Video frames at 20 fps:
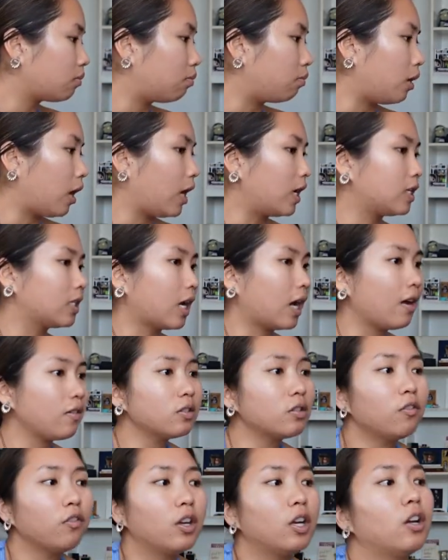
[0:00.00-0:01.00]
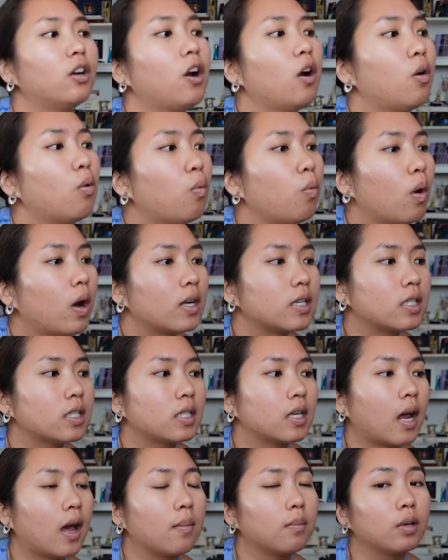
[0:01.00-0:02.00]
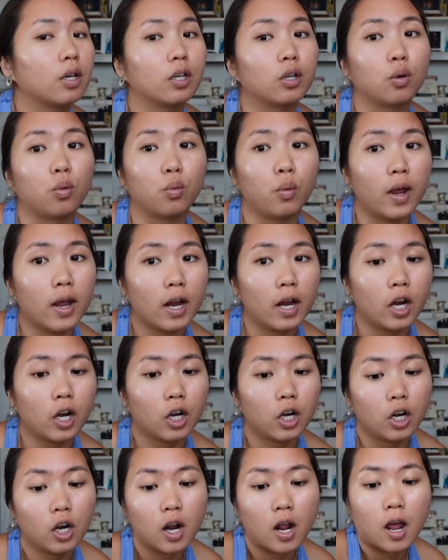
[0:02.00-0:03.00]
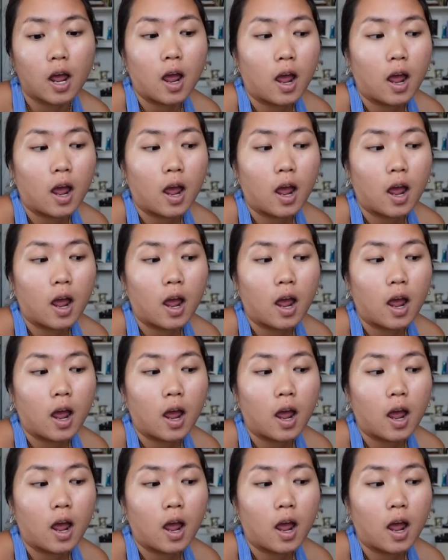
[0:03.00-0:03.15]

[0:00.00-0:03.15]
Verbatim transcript: but I have to figure out what I'm gonna wear.